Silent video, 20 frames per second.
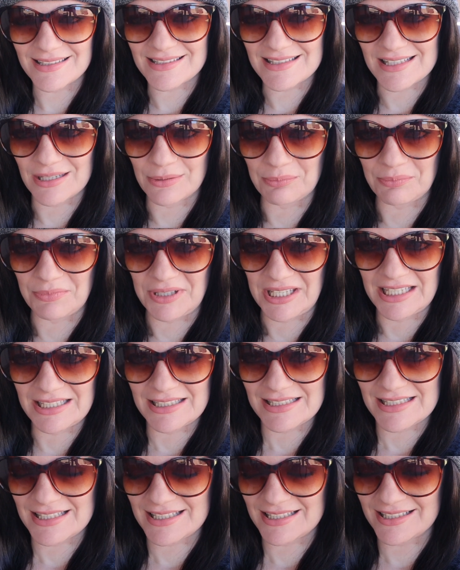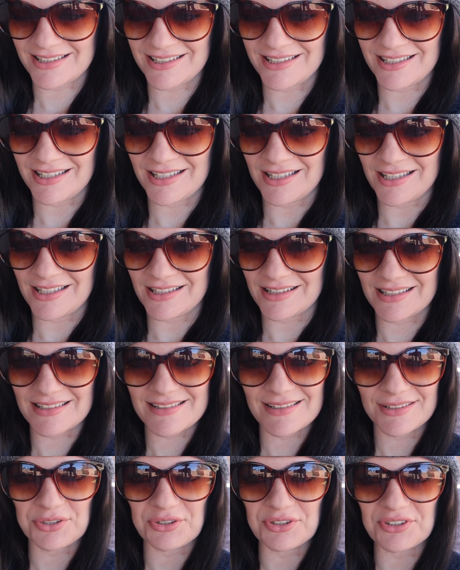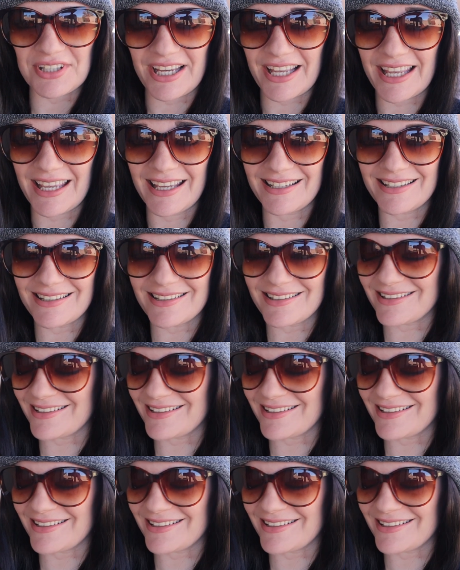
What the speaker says: to meet this little nugget.